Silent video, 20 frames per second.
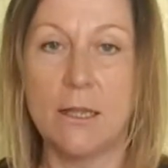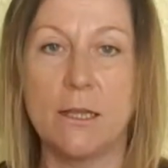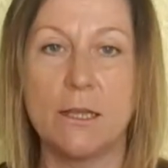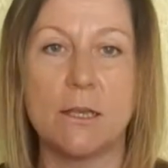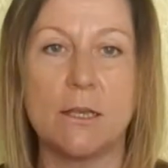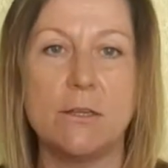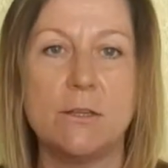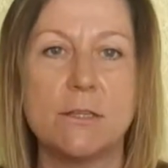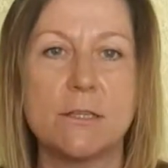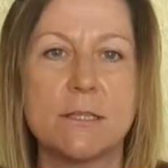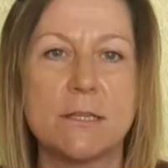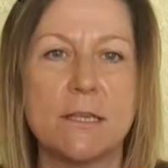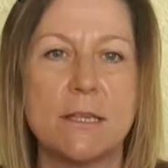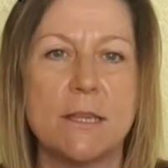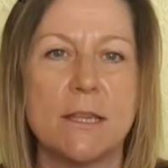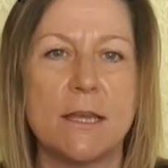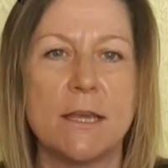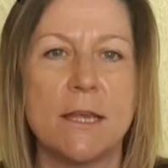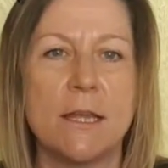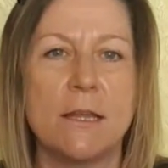Can you see
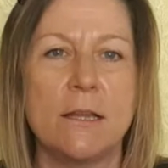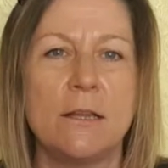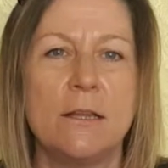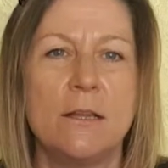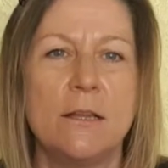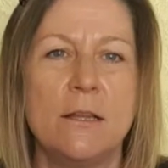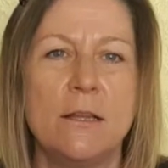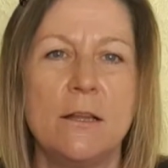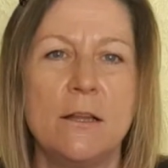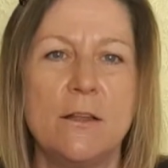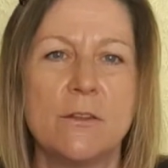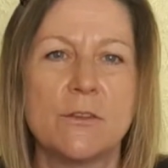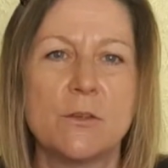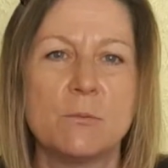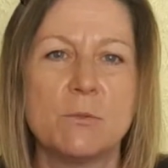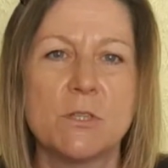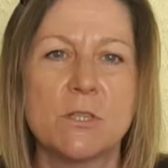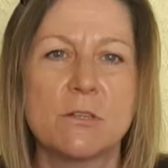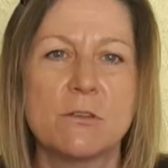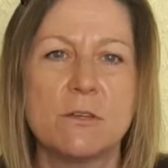there? So
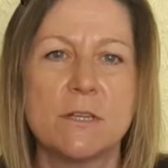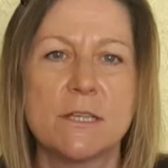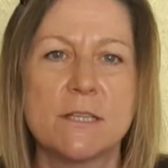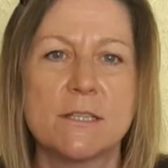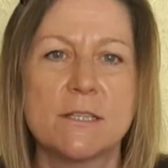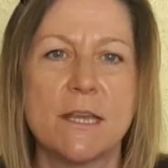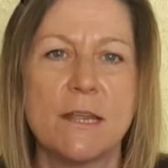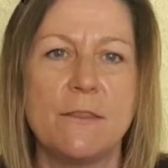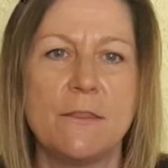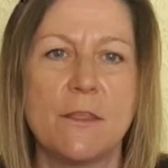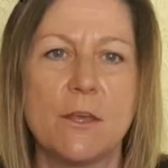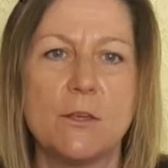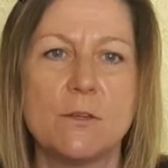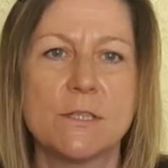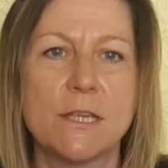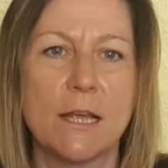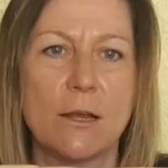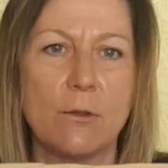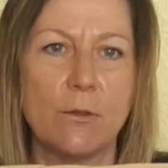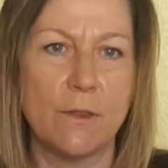I'm just going to extend those
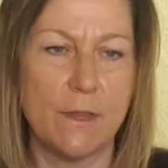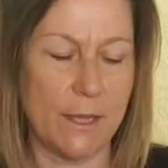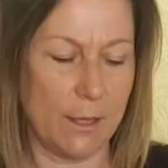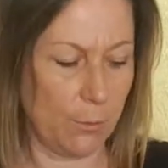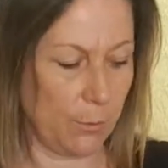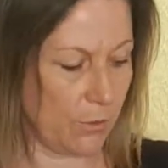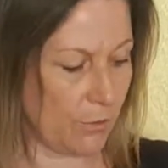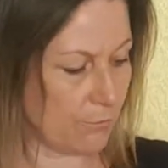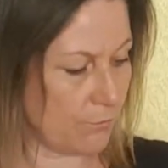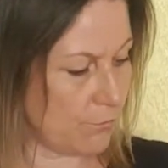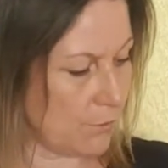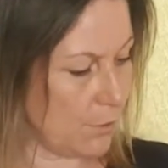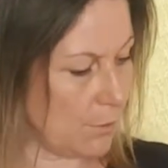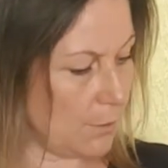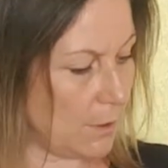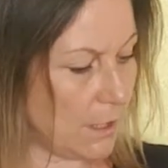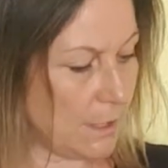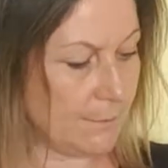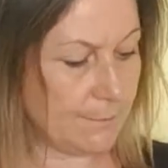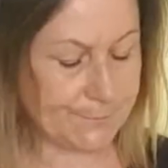out there with a
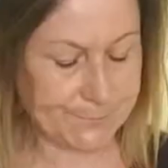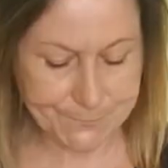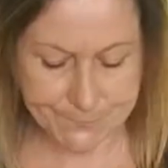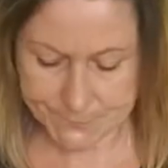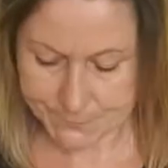ruler.